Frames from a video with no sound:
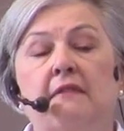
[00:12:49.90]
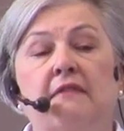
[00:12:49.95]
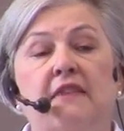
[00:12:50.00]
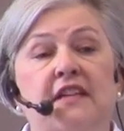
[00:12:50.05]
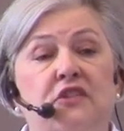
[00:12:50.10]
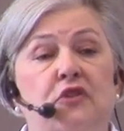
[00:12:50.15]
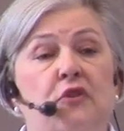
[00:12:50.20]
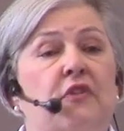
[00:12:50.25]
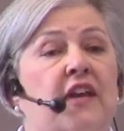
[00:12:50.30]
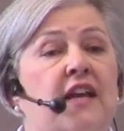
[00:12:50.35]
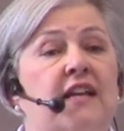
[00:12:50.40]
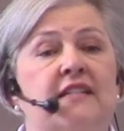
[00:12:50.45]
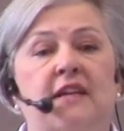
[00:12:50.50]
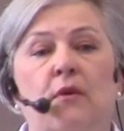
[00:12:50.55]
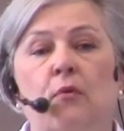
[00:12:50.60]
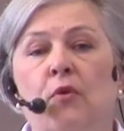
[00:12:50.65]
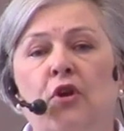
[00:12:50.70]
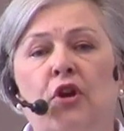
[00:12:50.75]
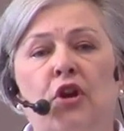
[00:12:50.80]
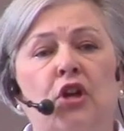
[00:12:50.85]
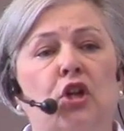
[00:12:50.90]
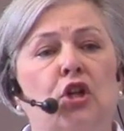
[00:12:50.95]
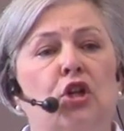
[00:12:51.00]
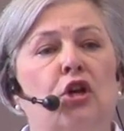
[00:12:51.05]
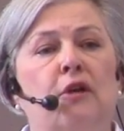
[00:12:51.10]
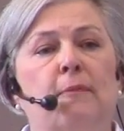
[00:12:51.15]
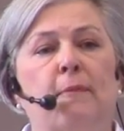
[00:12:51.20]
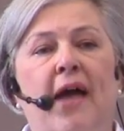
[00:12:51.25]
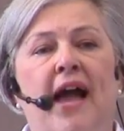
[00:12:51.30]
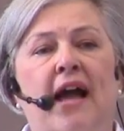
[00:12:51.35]
These are things that we're going to
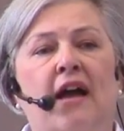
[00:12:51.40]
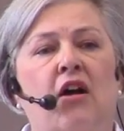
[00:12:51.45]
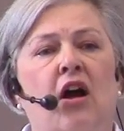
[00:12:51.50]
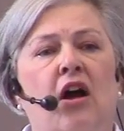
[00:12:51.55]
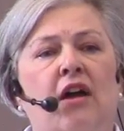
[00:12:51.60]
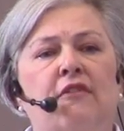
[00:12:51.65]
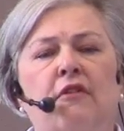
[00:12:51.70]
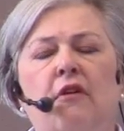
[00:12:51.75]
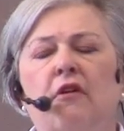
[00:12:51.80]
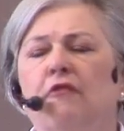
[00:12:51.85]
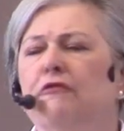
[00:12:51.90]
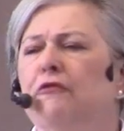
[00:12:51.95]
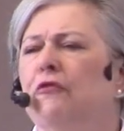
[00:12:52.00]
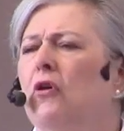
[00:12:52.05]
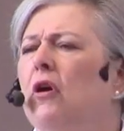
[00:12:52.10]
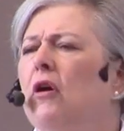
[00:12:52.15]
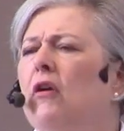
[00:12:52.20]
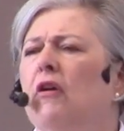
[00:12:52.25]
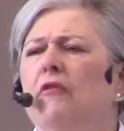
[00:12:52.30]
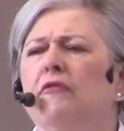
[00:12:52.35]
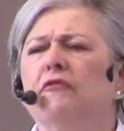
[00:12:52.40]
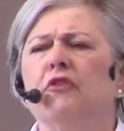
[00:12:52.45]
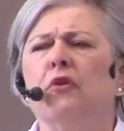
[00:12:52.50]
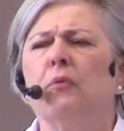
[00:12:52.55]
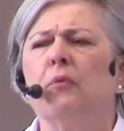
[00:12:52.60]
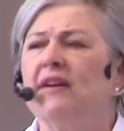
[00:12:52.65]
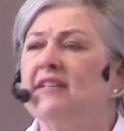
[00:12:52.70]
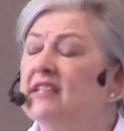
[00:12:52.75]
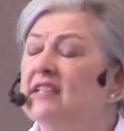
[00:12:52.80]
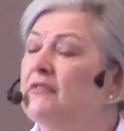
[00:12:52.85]
look back on for
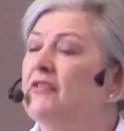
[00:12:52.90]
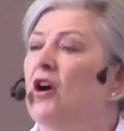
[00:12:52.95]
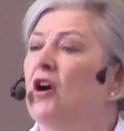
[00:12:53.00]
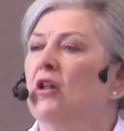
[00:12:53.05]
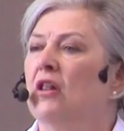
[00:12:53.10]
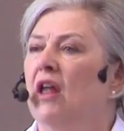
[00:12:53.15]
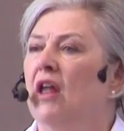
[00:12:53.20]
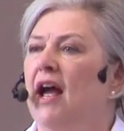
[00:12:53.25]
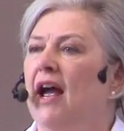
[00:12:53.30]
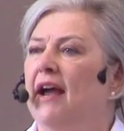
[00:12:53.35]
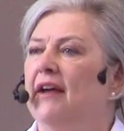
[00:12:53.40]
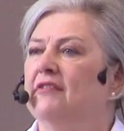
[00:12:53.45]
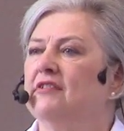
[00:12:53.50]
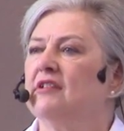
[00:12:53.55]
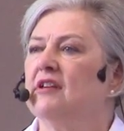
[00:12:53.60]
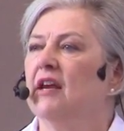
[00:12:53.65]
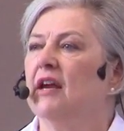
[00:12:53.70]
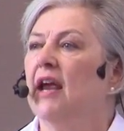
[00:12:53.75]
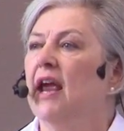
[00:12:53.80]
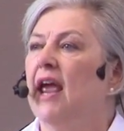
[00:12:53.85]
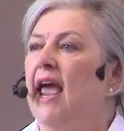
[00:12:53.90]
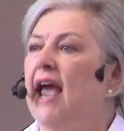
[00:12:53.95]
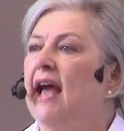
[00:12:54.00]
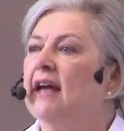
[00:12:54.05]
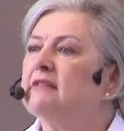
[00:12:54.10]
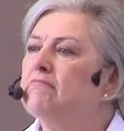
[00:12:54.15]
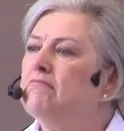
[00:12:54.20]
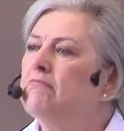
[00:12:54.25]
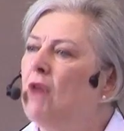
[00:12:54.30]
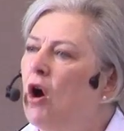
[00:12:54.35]
the rest of our lives
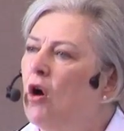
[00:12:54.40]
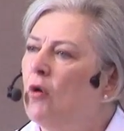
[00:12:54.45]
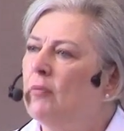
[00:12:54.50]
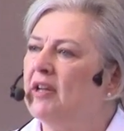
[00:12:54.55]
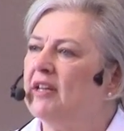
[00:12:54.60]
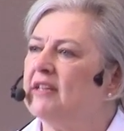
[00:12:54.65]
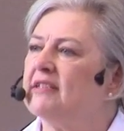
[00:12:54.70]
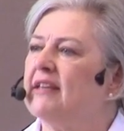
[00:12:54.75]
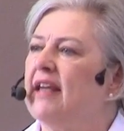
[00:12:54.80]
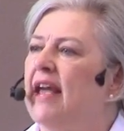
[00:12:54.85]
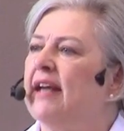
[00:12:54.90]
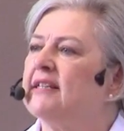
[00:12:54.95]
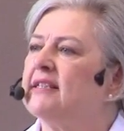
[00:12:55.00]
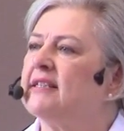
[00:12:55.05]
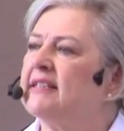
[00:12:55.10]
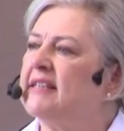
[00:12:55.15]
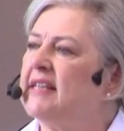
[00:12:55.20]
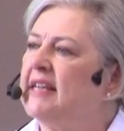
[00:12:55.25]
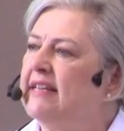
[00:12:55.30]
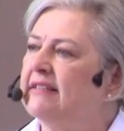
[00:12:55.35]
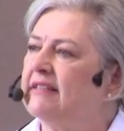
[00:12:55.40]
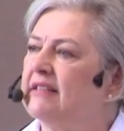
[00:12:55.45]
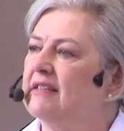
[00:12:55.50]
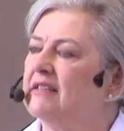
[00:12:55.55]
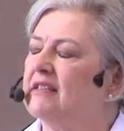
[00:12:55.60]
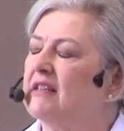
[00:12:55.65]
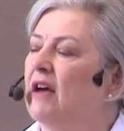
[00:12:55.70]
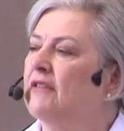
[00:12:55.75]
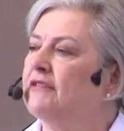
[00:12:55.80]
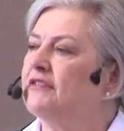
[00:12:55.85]
as moments, as
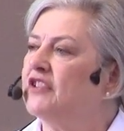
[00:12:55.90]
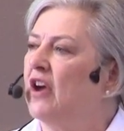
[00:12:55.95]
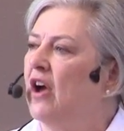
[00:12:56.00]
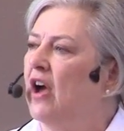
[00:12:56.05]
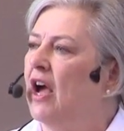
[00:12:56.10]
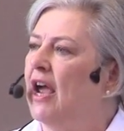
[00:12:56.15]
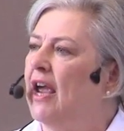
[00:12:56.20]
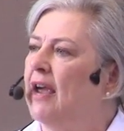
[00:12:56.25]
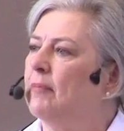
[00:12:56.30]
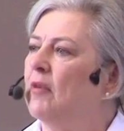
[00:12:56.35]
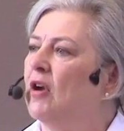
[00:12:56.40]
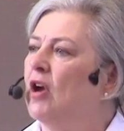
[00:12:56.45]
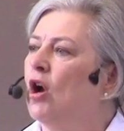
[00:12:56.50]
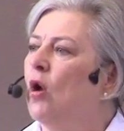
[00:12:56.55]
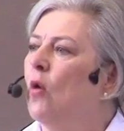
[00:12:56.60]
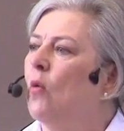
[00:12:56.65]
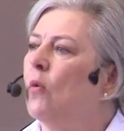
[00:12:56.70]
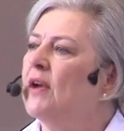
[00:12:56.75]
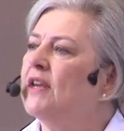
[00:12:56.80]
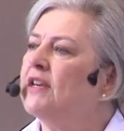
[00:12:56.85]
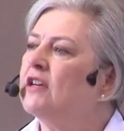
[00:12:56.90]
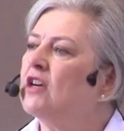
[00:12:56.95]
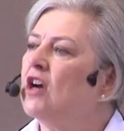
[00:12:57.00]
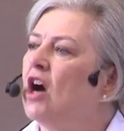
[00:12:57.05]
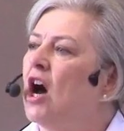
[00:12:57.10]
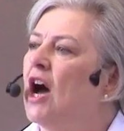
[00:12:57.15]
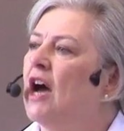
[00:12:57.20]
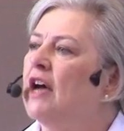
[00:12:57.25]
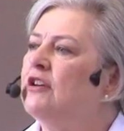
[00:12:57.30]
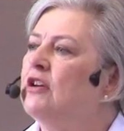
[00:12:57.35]
seasons of time when
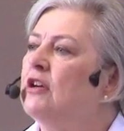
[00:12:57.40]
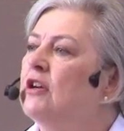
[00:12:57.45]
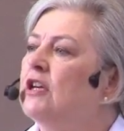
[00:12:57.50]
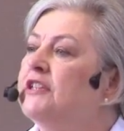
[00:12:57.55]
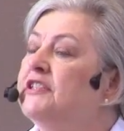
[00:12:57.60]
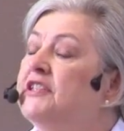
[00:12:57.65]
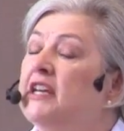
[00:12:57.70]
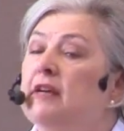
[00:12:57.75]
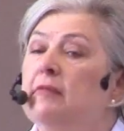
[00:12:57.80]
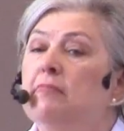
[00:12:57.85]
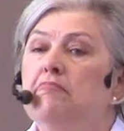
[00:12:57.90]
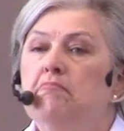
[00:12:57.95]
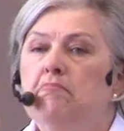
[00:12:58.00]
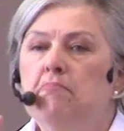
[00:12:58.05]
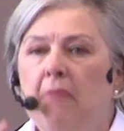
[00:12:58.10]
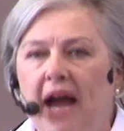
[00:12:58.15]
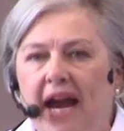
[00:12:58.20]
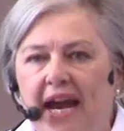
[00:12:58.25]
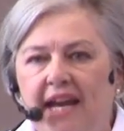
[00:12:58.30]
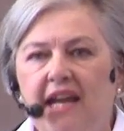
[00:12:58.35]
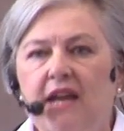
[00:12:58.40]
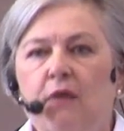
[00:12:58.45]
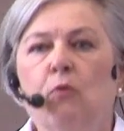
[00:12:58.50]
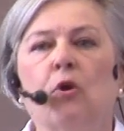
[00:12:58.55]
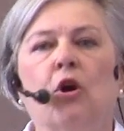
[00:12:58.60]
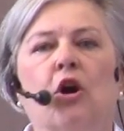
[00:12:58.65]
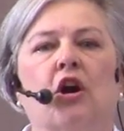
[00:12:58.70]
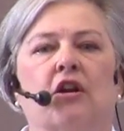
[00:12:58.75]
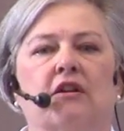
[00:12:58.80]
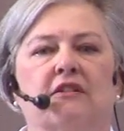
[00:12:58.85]
God did mighty
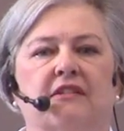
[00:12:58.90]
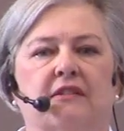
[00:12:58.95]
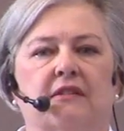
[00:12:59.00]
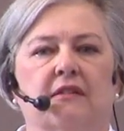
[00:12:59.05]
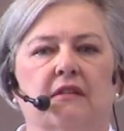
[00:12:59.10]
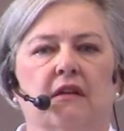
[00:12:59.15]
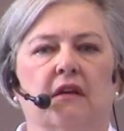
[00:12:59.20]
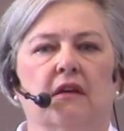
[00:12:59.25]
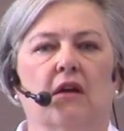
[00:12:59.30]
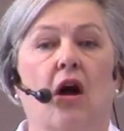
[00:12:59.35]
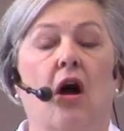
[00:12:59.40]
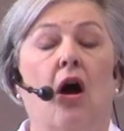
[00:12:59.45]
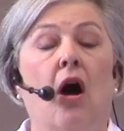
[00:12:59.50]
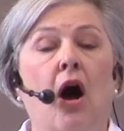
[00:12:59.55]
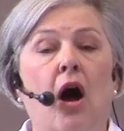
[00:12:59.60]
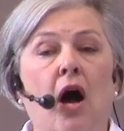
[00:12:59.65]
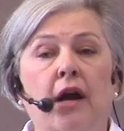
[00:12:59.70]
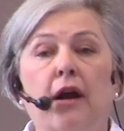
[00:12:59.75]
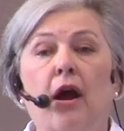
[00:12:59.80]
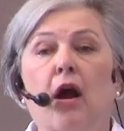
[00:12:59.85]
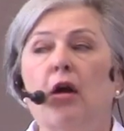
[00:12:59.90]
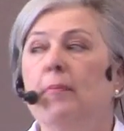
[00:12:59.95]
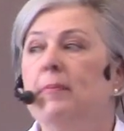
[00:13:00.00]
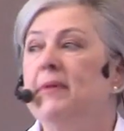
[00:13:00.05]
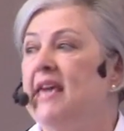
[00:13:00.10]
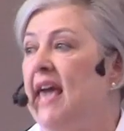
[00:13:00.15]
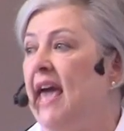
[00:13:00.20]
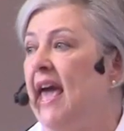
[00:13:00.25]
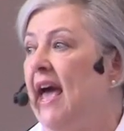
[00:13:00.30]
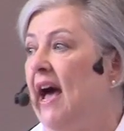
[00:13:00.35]
works on our
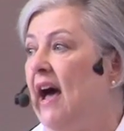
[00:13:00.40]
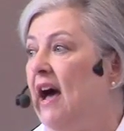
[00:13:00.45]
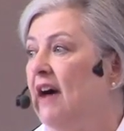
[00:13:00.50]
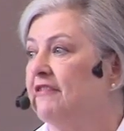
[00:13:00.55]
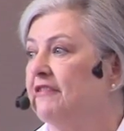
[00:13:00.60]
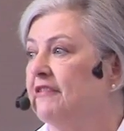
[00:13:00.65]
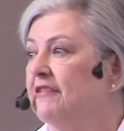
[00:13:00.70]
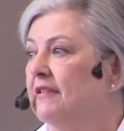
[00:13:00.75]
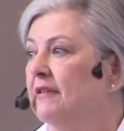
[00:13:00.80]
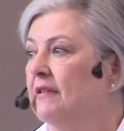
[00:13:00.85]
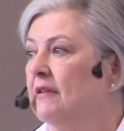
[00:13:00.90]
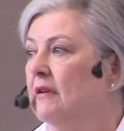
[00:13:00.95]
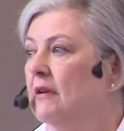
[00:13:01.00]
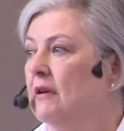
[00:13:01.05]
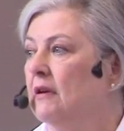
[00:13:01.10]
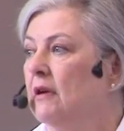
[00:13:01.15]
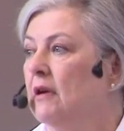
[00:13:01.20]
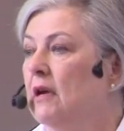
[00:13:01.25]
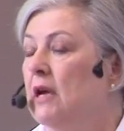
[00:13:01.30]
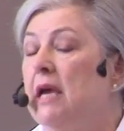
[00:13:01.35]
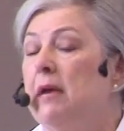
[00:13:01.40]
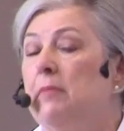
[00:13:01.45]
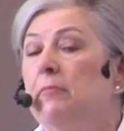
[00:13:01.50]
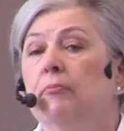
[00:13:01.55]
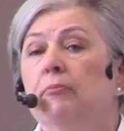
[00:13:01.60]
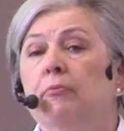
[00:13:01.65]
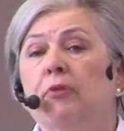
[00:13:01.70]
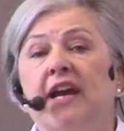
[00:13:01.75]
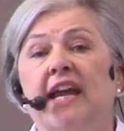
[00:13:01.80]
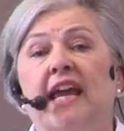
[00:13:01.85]
behalf,
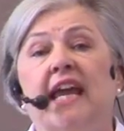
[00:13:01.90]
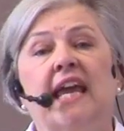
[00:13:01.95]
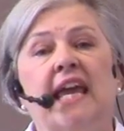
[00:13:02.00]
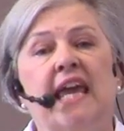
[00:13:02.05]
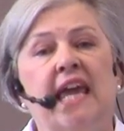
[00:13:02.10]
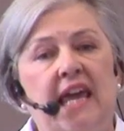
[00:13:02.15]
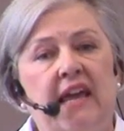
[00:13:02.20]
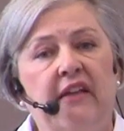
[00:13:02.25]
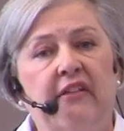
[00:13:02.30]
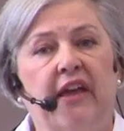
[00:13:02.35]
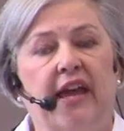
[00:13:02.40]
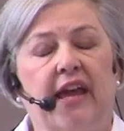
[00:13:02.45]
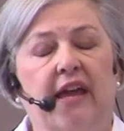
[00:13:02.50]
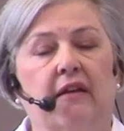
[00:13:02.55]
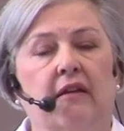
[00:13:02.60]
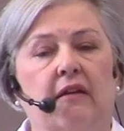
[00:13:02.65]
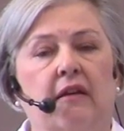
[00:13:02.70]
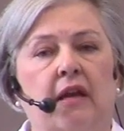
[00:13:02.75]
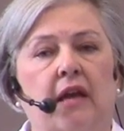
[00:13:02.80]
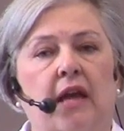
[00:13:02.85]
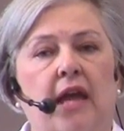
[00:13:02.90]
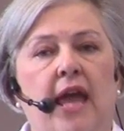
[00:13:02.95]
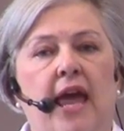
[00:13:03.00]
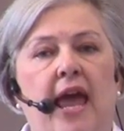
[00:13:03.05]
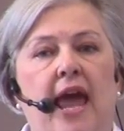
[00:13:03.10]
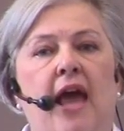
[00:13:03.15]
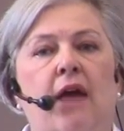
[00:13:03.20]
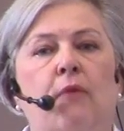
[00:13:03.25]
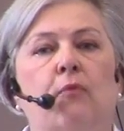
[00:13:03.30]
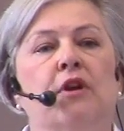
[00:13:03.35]
bringing healing
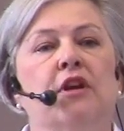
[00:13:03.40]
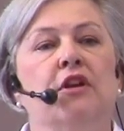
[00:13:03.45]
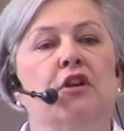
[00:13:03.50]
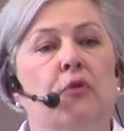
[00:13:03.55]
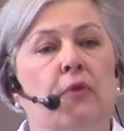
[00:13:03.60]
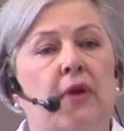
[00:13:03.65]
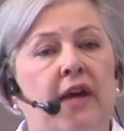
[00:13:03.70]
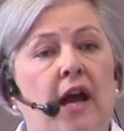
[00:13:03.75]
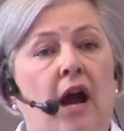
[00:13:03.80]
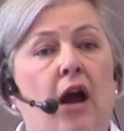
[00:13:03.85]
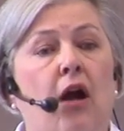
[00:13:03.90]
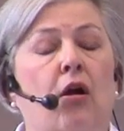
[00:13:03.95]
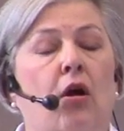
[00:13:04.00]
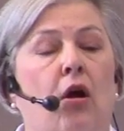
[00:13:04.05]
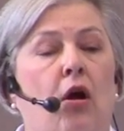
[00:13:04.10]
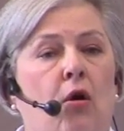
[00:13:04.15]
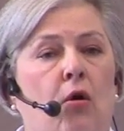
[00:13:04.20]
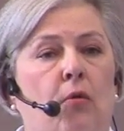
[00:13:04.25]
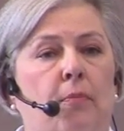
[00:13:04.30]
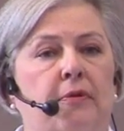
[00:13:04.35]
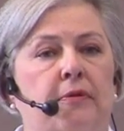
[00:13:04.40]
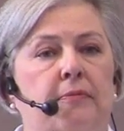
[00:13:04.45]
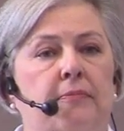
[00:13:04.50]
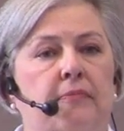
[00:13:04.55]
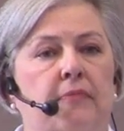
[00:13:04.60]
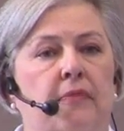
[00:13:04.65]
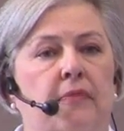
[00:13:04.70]
and renewing our hope.